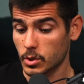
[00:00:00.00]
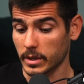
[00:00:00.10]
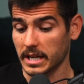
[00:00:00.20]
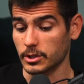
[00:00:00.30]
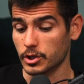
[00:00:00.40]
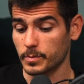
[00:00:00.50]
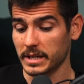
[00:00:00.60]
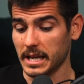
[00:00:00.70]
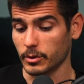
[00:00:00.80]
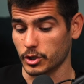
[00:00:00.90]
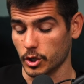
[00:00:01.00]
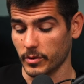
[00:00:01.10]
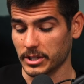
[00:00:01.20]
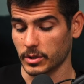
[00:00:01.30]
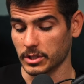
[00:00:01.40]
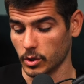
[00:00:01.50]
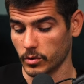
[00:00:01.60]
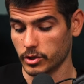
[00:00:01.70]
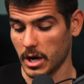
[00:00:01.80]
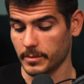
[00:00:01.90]
So, again, just being able to show that you can do
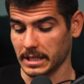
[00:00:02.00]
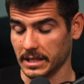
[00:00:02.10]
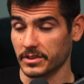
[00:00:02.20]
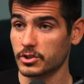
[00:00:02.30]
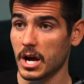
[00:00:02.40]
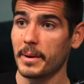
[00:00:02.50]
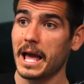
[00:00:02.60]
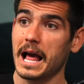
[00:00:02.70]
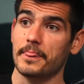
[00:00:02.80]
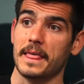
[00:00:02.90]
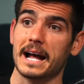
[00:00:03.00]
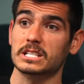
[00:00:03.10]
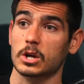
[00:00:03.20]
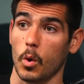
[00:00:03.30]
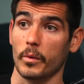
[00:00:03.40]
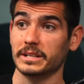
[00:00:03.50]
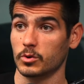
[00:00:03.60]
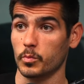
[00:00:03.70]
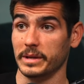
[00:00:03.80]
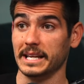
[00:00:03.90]
the job to get the job, that's going
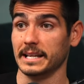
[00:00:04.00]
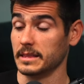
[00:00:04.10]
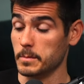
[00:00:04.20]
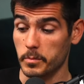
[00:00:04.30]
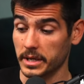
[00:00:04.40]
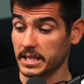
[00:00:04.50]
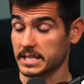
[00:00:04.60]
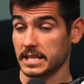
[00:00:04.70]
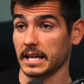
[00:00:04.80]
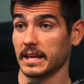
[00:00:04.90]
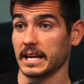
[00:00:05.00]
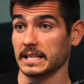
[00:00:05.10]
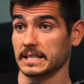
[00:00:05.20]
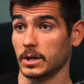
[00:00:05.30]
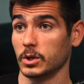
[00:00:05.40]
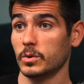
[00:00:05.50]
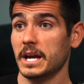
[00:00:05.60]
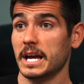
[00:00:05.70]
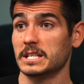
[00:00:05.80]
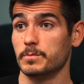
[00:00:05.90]
to be the biggest thing I can tell you
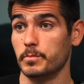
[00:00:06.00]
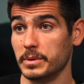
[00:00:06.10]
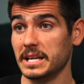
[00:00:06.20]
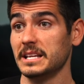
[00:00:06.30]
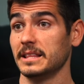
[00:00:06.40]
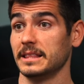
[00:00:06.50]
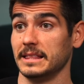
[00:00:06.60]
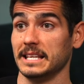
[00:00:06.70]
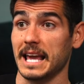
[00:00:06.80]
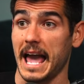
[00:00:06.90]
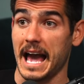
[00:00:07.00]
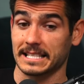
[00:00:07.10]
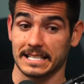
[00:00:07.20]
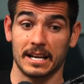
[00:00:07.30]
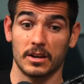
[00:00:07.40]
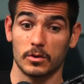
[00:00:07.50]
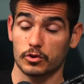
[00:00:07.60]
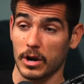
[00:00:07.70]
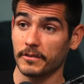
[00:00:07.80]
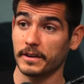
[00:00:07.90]
is be the asset
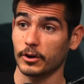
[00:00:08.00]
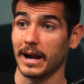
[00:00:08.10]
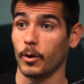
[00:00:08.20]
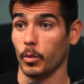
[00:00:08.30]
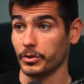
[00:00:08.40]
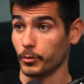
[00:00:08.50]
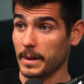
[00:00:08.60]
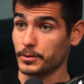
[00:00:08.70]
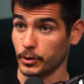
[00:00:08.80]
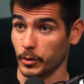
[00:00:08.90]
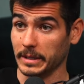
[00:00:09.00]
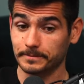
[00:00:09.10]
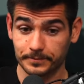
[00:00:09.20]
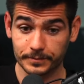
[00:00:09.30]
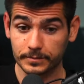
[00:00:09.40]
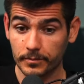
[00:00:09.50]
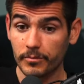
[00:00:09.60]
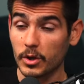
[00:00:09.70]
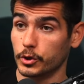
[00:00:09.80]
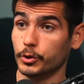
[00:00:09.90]
try to figure out what the reps are doing,
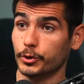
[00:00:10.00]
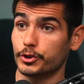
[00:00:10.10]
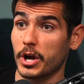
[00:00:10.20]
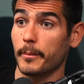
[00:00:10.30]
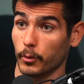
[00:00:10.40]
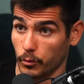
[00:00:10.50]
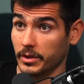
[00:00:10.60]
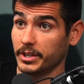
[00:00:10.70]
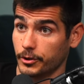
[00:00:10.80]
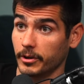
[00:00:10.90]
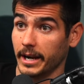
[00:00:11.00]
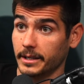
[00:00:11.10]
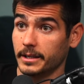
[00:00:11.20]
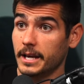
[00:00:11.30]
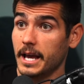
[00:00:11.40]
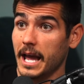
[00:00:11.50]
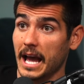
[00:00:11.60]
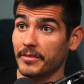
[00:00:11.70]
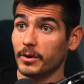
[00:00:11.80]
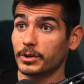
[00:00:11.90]
do your job really great.
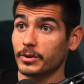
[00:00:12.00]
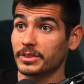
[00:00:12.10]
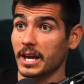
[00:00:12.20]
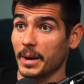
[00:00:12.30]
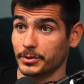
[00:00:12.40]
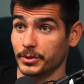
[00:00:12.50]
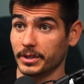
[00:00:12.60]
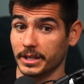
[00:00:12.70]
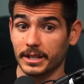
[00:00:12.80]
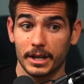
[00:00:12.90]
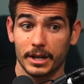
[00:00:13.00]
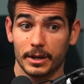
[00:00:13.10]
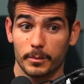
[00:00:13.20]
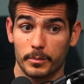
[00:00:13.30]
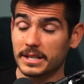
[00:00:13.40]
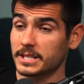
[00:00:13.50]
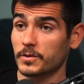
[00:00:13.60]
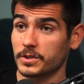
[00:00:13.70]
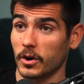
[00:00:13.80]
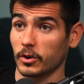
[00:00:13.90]
And then when you get the opportunity, be a
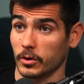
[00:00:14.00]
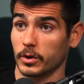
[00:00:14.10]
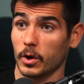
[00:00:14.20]
self starter.